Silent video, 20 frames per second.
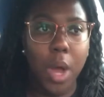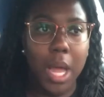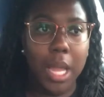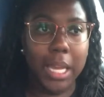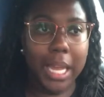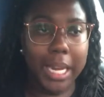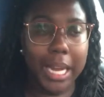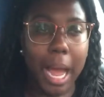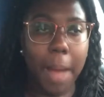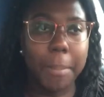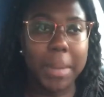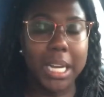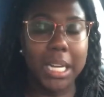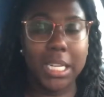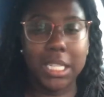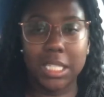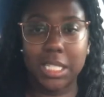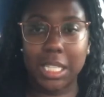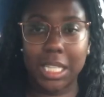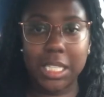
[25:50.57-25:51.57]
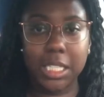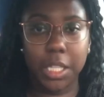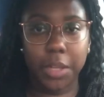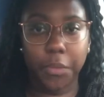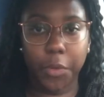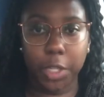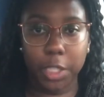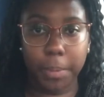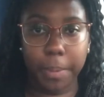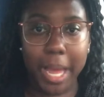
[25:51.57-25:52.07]
like, I've been an assistant
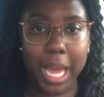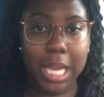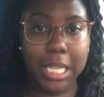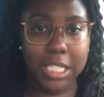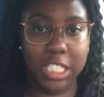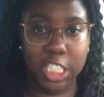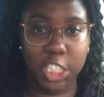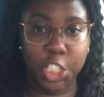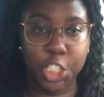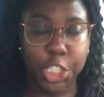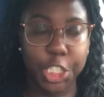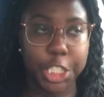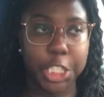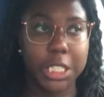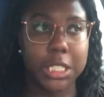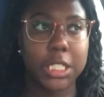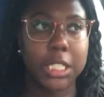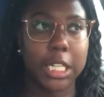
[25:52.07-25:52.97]
for the past six years,